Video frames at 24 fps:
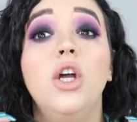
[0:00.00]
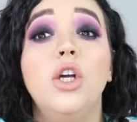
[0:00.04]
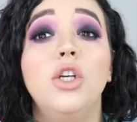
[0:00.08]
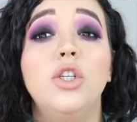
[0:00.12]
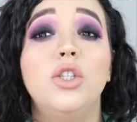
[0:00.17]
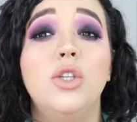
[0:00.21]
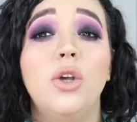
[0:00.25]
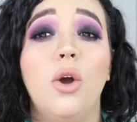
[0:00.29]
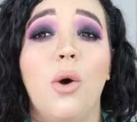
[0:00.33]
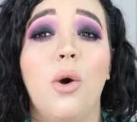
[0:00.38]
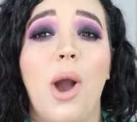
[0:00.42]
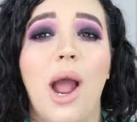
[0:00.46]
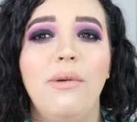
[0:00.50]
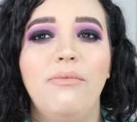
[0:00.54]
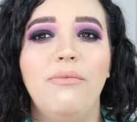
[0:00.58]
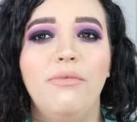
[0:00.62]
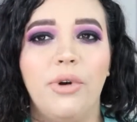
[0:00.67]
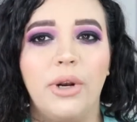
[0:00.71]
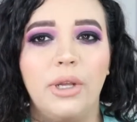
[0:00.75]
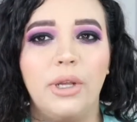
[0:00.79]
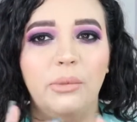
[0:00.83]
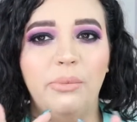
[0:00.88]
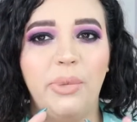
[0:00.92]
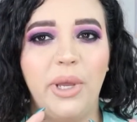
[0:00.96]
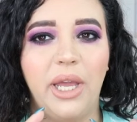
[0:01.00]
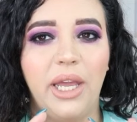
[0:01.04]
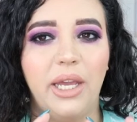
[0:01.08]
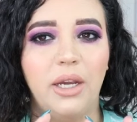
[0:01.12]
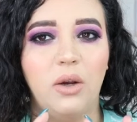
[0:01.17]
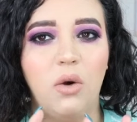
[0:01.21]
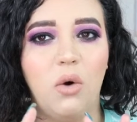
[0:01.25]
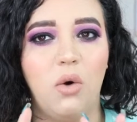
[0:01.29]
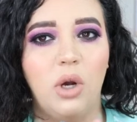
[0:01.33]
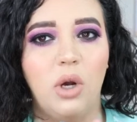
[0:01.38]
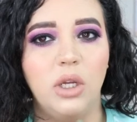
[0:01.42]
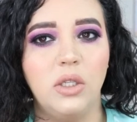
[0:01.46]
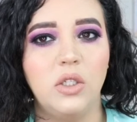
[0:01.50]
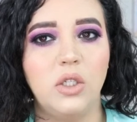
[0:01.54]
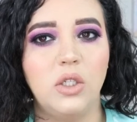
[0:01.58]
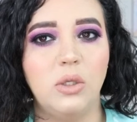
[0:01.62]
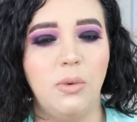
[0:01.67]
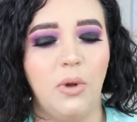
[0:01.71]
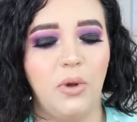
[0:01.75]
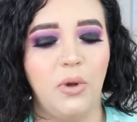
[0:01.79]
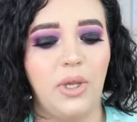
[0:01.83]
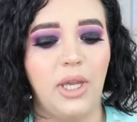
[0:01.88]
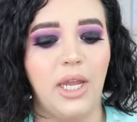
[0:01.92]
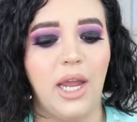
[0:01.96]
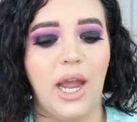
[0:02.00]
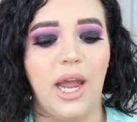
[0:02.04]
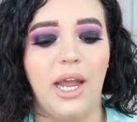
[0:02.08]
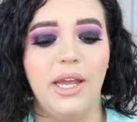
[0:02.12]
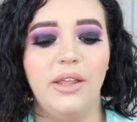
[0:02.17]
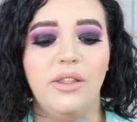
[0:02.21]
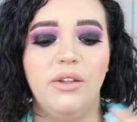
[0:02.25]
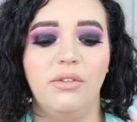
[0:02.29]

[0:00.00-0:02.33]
So I'm real big on smoky eye.